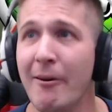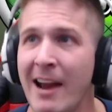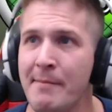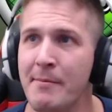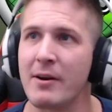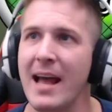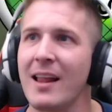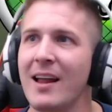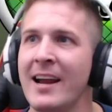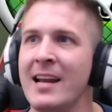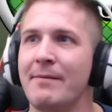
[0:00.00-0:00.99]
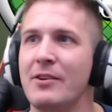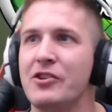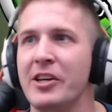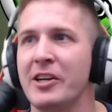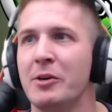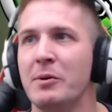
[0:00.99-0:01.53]
rainbowed Ally and
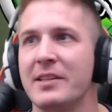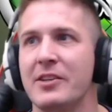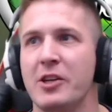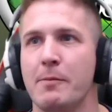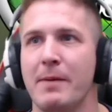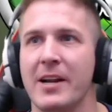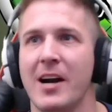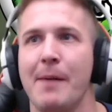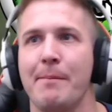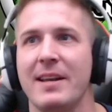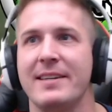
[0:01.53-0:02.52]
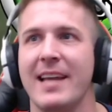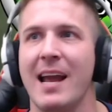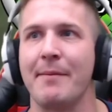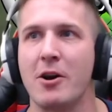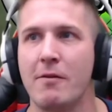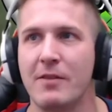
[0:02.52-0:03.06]
Vegeta with the dupe I got, but
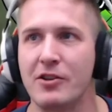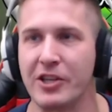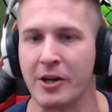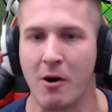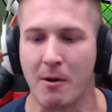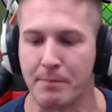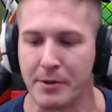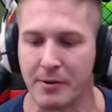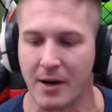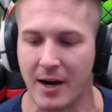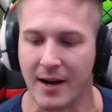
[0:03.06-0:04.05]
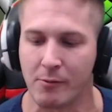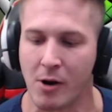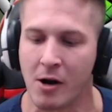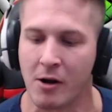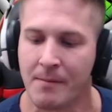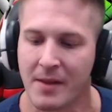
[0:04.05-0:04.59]
damn, no Vegeta or Buhan.
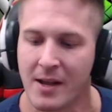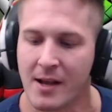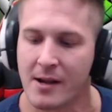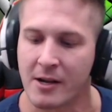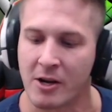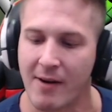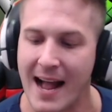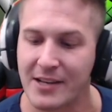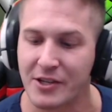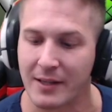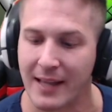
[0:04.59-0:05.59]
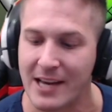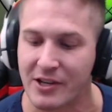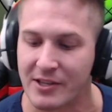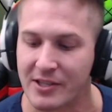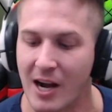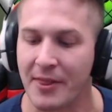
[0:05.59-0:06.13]
Well,
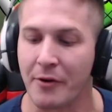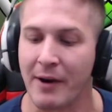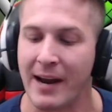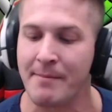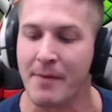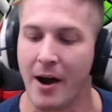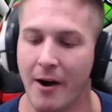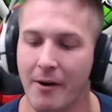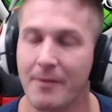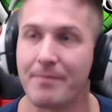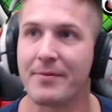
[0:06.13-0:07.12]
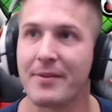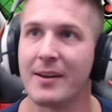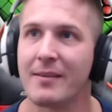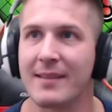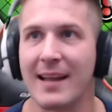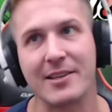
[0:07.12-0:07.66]
congratulations on the rainbow!
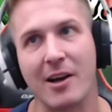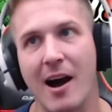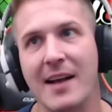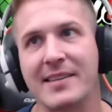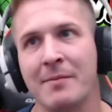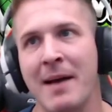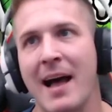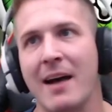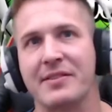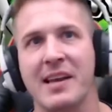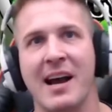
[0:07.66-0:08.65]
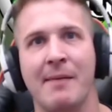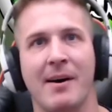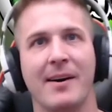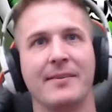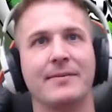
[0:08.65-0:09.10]
That's awesome, Sama.